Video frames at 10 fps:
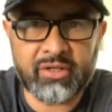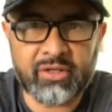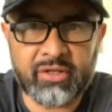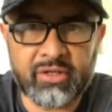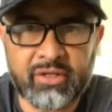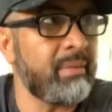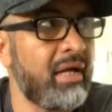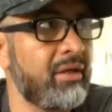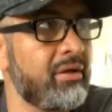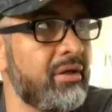You're a young
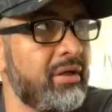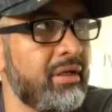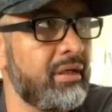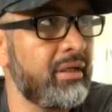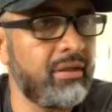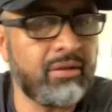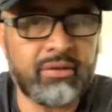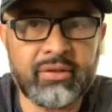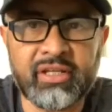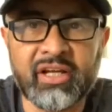man. You're young.
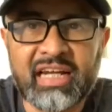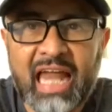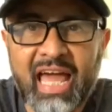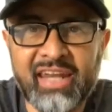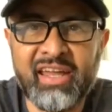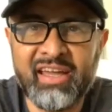A young lad.